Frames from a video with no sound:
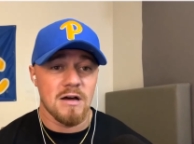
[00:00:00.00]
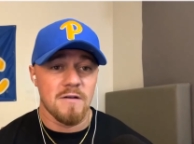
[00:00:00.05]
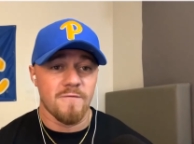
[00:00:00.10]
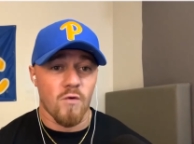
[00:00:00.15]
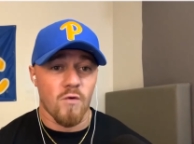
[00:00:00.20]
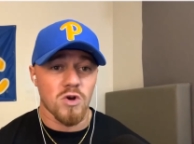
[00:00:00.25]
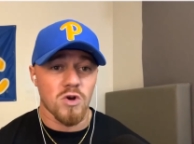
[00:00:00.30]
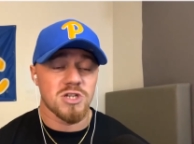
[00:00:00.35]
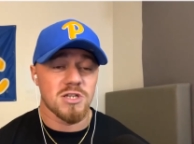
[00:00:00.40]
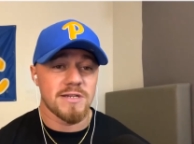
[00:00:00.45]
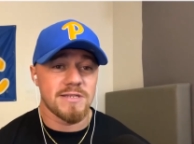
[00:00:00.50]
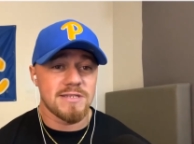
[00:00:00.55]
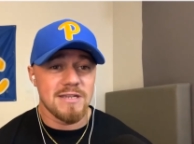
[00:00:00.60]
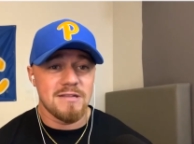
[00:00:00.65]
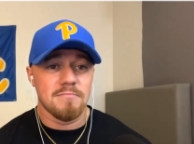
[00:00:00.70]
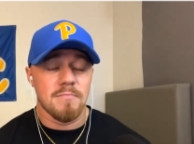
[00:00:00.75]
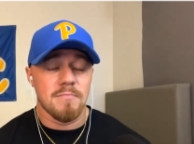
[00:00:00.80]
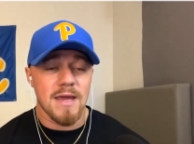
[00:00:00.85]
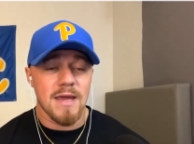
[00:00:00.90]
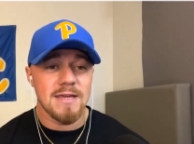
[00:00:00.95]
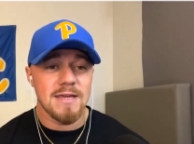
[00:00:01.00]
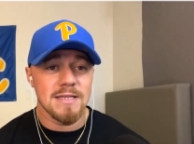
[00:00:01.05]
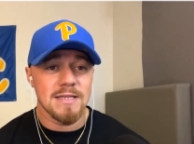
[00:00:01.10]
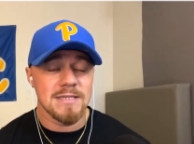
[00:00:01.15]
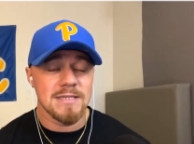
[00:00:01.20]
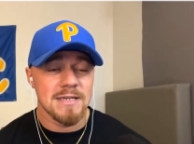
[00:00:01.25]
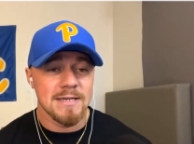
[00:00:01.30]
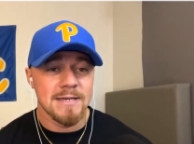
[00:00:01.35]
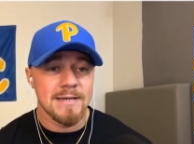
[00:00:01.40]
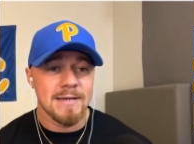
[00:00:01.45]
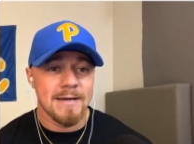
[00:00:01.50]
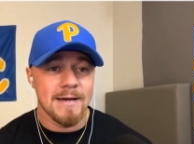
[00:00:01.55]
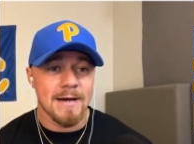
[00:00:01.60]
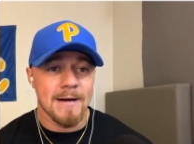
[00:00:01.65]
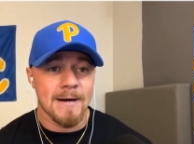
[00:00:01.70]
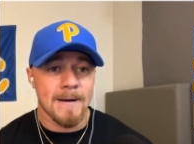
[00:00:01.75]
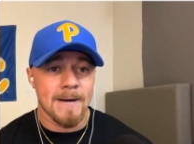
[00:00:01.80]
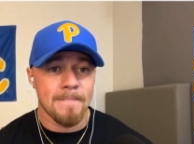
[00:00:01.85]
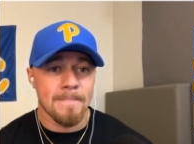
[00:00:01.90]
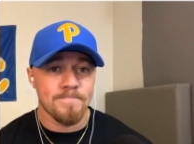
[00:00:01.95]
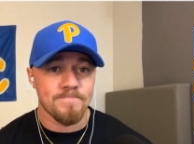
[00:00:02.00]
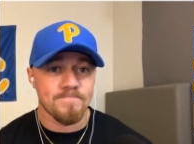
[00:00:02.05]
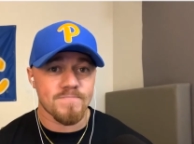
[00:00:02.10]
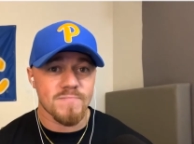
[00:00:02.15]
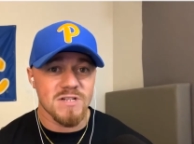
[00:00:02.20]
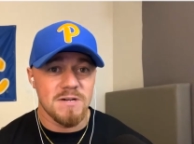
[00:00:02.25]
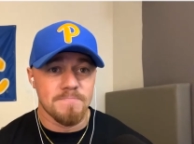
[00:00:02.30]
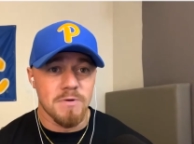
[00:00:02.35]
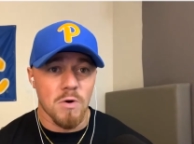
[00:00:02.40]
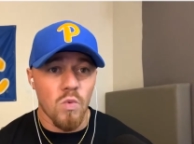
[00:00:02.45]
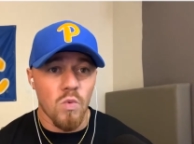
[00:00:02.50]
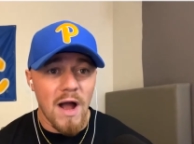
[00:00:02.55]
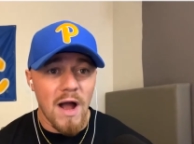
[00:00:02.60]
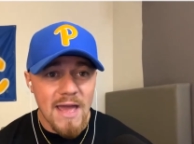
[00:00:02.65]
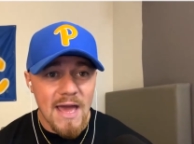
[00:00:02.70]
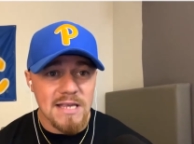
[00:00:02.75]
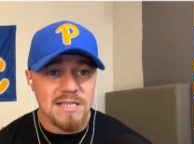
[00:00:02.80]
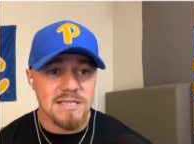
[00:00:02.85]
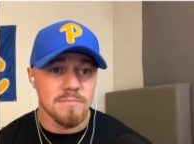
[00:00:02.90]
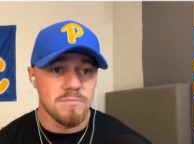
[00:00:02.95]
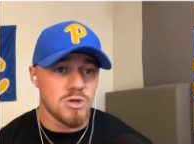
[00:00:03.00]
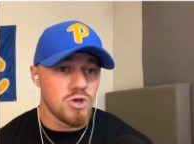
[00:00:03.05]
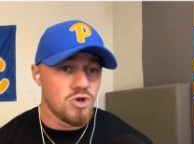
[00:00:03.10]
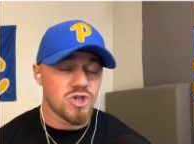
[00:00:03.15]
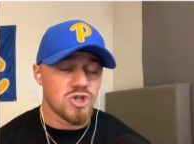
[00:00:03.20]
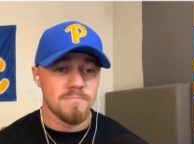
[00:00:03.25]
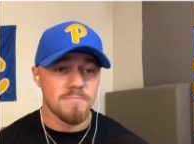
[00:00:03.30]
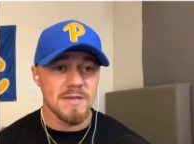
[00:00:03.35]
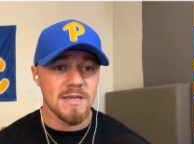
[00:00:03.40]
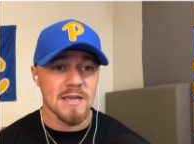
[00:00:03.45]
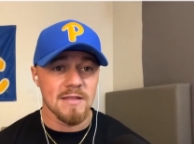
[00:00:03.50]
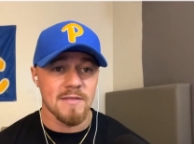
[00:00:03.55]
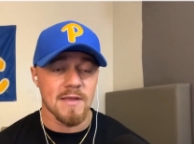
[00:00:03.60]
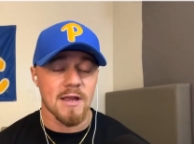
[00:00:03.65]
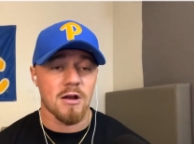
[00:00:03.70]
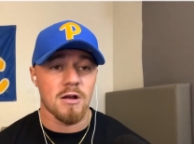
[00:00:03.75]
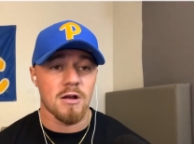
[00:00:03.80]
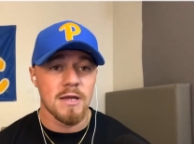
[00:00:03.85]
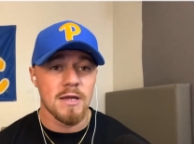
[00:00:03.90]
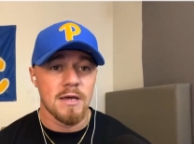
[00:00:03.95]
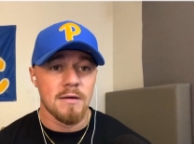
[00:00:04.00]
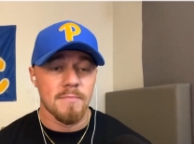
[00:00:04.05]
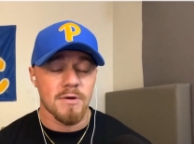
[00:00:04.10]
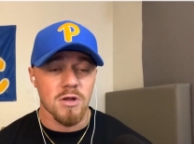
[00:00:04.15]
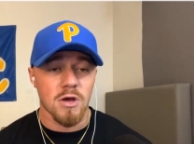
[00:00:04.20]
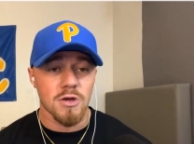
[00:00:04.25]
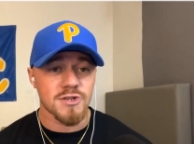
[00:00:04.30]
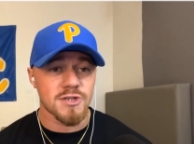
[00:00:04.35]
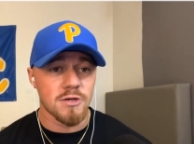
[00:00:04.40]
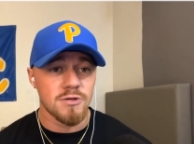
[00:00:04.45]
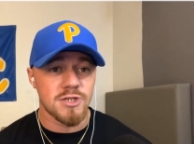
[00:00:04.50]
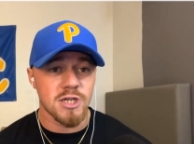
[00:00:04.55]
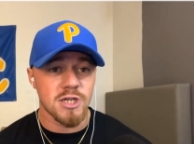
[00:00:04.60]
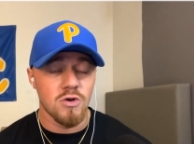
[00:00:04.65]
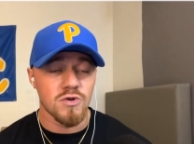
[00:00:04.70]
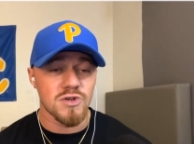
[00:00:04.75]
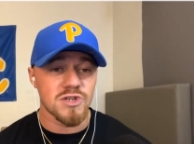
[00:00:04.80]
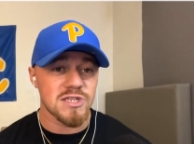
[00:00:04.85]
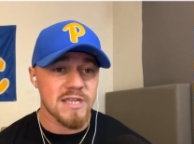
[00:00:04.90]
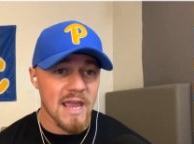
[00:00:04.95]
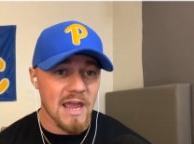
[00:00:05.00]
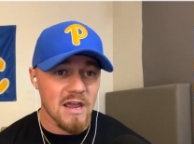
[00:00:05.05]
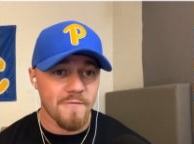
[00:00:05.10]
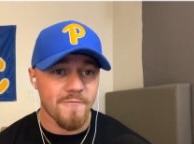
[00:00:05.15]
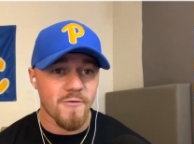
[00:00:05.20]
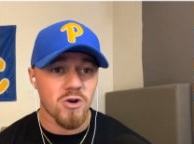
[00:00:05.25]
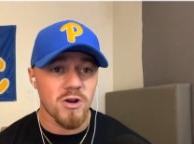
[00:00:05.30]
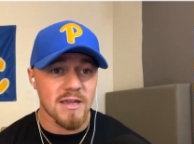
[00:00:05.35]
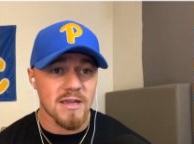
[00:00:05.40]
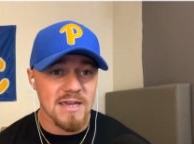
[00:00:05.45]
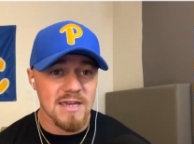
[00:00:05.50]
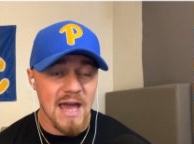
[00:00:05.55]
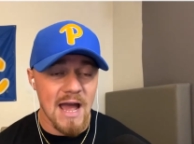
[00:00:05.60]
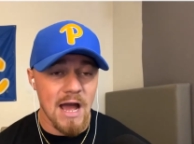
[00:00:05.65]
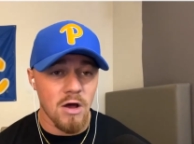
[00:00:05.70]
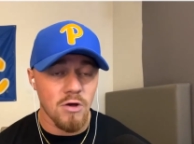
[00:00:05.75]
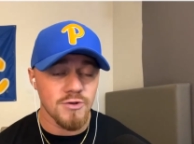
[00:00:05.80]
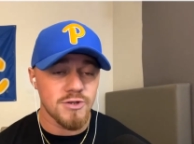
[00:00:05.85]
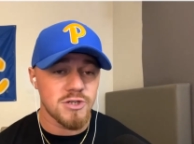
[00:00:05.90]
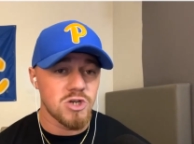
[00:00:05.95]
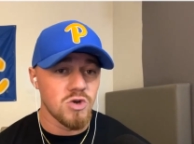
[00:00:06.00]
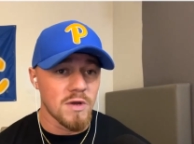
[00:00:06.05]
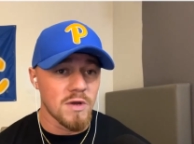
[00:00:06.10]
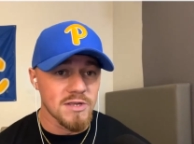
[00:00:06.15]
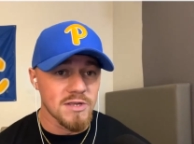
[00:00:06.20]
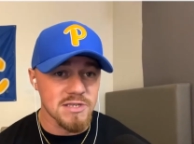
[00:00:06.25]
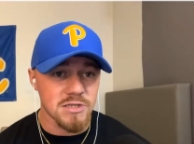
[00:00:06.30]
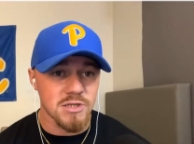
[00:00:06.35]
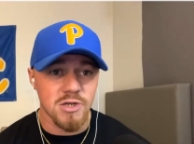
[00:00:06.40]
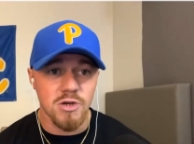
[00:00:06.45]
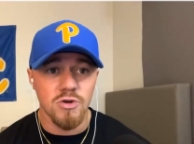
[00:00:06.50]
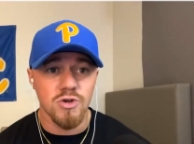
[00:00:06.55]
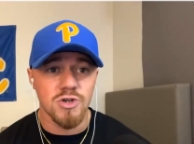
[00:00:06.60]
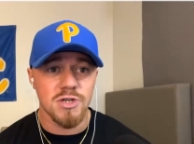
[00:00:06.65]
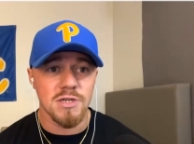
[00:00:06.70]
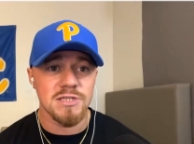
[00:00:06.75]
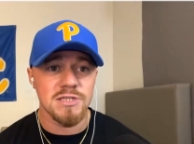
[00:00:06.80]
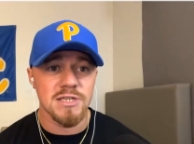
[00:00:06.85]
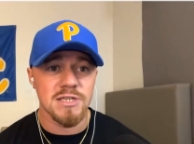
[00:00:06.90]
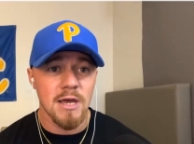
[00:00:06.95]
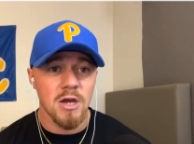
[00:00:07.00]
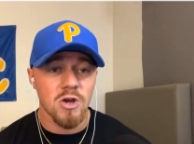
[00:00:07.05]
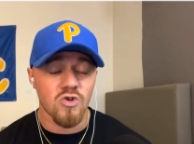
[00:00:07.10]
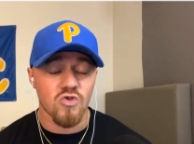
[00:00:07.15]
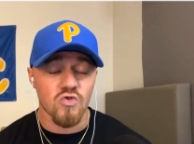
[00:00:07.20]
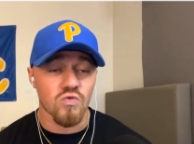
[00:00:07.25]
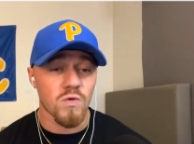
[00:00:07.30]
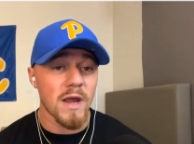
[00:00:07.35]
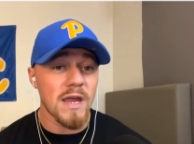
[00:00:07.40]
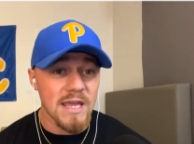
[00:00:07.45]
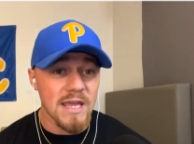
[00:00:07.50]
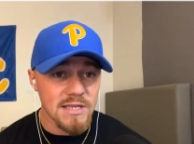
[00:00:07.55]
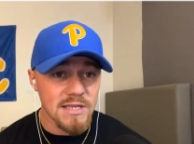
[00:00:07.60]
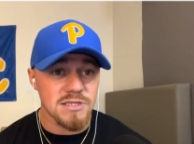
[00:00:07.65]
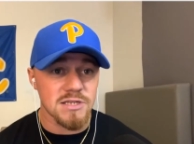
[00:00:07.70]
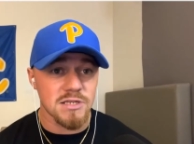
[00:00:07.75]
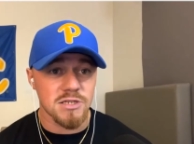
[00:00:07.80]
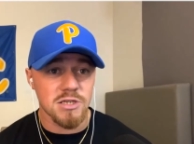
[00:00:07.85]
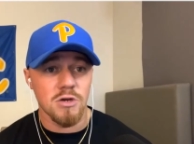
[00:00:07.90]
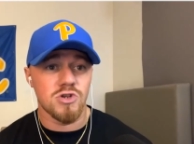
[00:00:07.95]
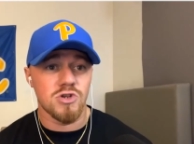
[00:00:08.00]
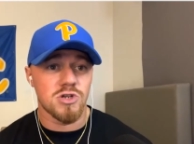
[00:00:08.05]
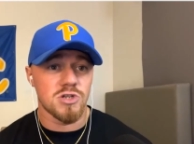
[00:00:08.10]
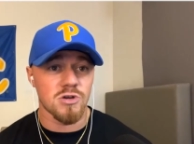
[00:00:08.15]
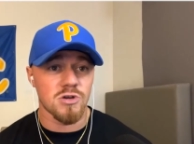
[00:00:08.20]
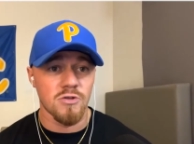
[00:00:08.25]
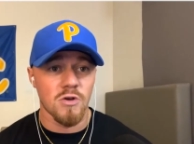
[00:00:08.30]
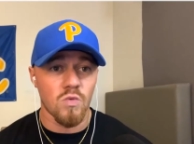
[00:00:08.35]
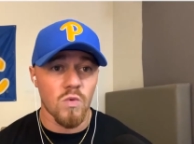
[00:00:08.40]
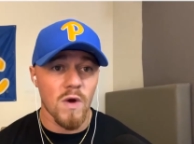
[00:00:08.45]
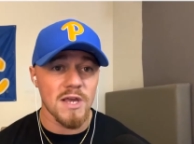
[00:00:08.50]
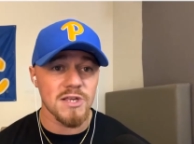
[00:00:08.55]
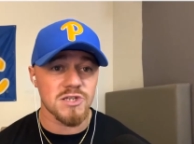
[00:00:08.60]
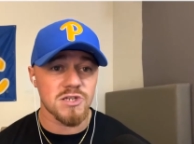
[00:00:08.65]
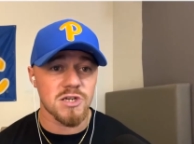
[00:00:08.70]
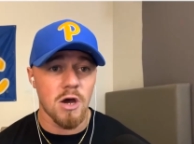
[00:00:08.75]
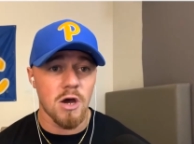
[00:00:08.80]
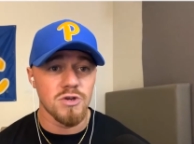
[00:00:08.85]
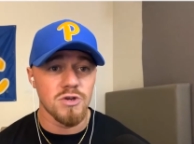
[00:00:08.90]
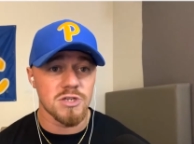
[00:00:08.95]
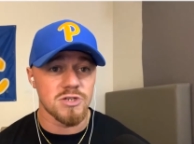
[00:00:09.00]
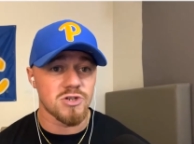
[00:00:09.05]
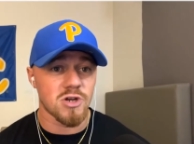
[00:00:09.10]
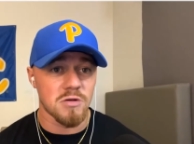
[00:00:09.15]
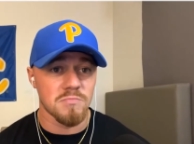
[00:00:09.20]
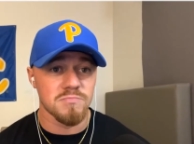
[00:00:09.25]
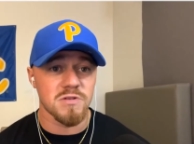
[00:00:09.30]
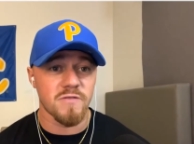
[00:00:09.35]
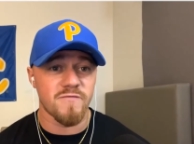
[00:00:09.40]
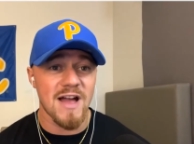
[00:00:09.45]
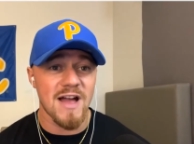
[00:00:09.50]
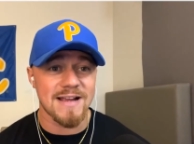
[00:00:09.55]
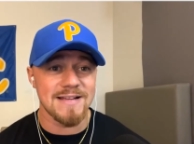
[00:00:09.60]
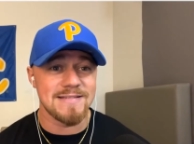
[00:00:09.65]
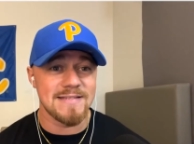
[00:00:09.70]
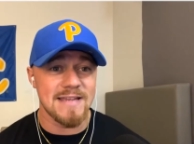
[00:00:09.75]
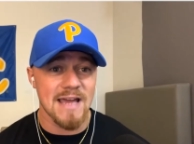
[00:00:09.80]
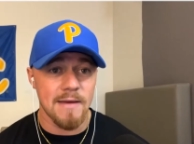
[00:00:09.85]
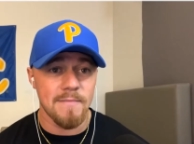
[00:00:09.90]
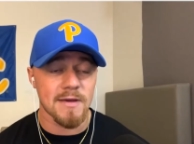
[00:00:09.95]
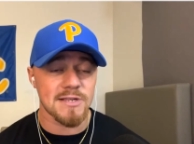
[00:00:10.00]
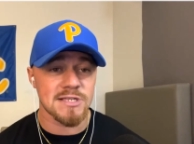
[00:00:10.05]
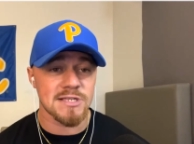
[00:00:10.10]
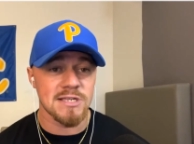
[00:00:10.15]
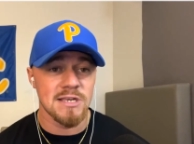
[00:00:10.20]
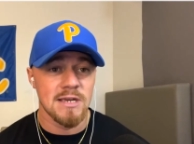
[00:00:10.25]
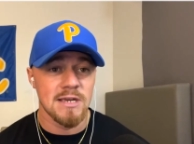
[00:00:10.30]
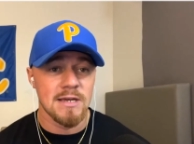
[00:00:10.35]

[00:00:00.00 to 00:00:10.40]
unfortunately, didn't make it. Um, but why SMU should be in there but also too Stanford and Cal, two institutions, great institutions on the West Coast in terms of academics.